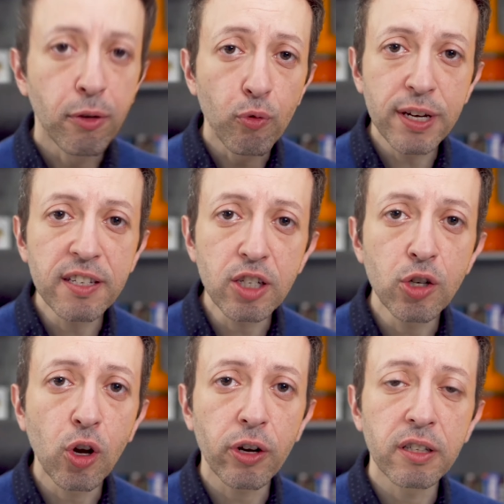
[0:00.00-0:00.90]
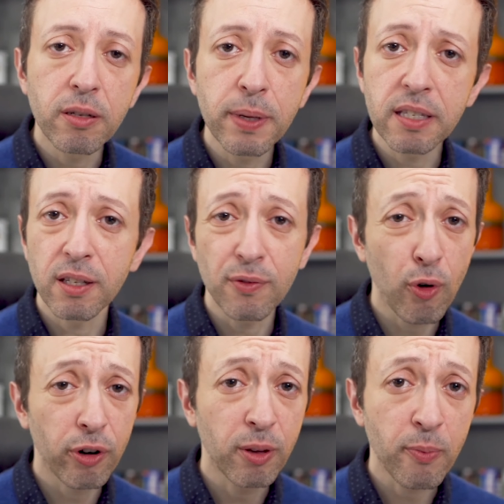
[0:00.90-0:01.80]
The reason you got into business
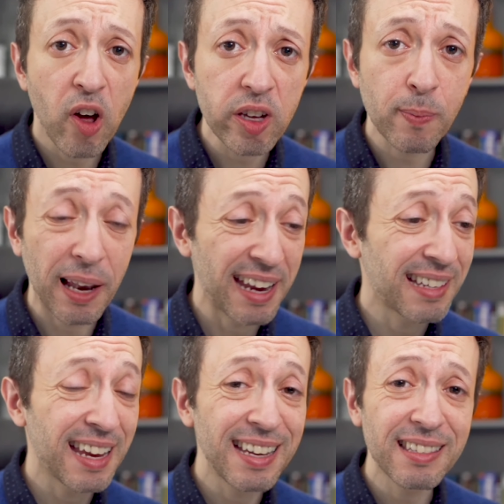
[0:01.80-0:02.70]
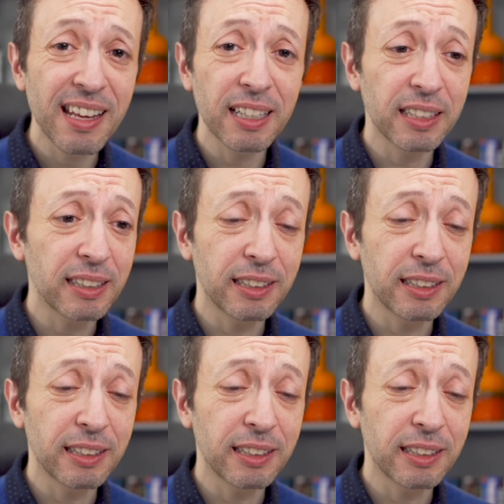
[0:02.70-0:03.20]
for in the first place is that